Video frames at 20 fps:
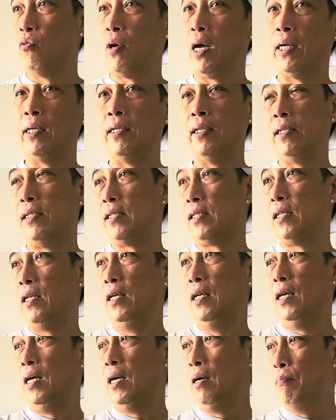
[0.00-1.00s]
Runners,
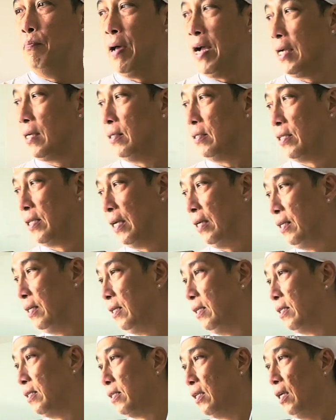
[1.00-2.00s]
Racket
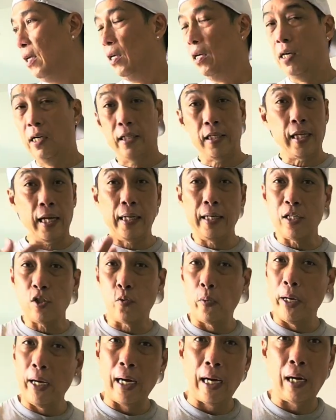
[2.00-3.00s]
Tennis, Tennis
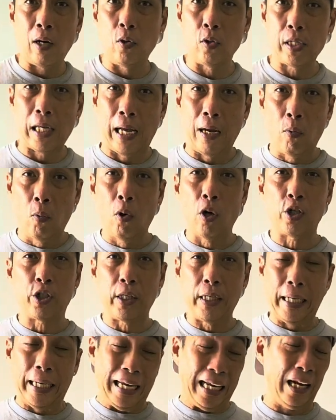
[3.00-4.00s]
Warehouse. I watch
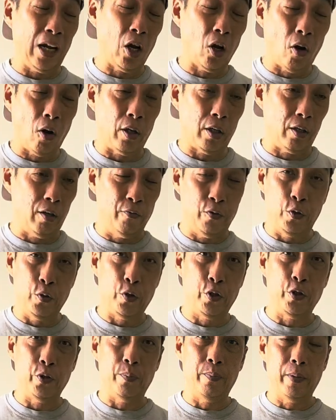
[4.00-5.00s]
a lot of
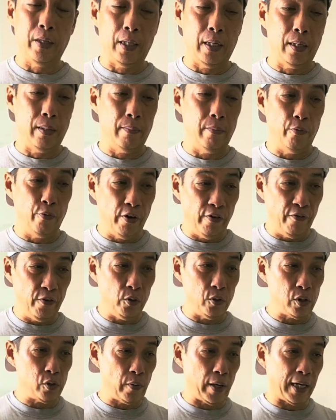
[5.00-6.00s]
YouTube
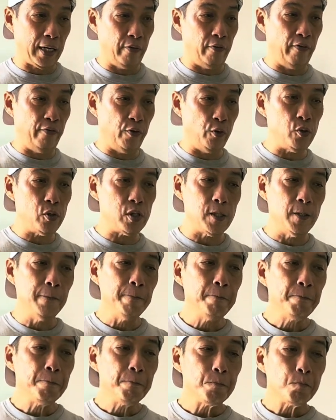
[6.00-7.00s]
reviews, racket reviews,
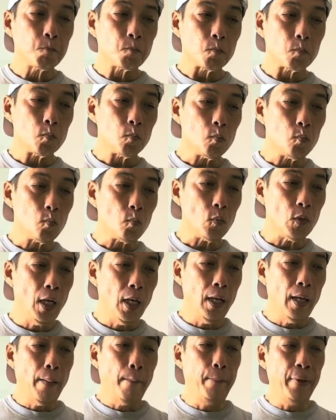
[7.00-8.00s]

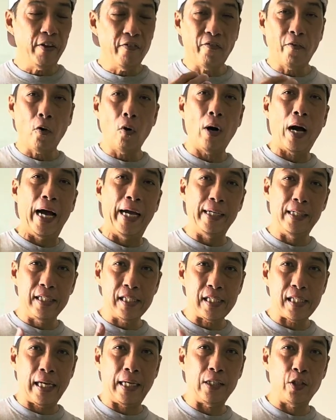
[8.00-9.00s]
before I
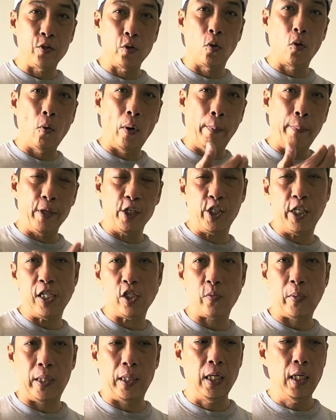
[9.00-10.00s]
decide to go and
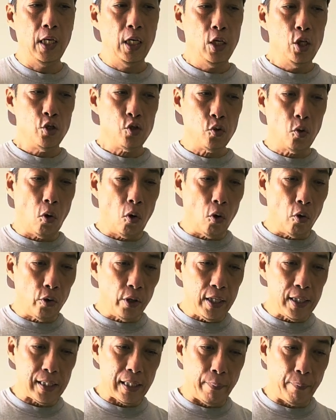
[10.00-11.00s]
purchase one. So all
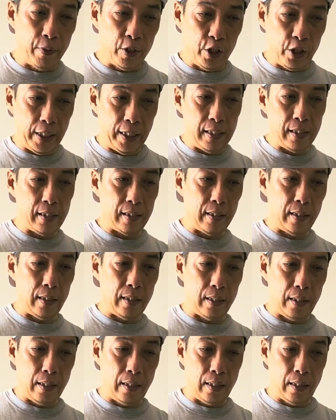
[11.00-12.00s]
these are purchased
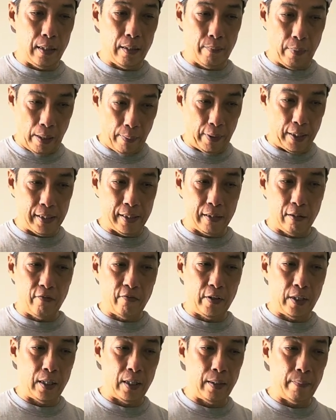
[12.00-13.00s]
by
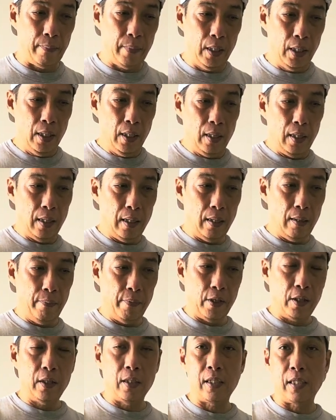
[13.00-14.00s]
myself
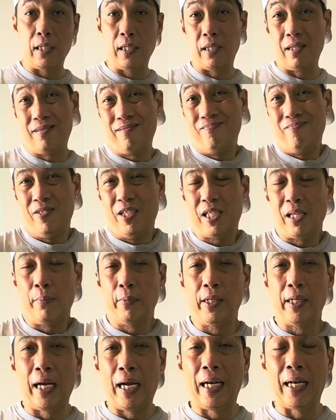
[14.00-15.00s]
because it's
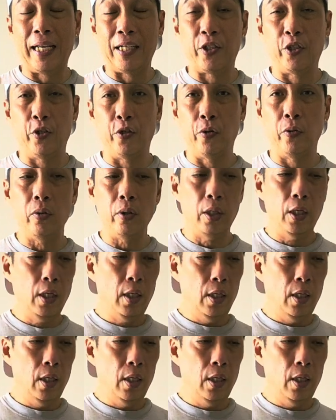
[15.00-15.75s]
something that I like to do.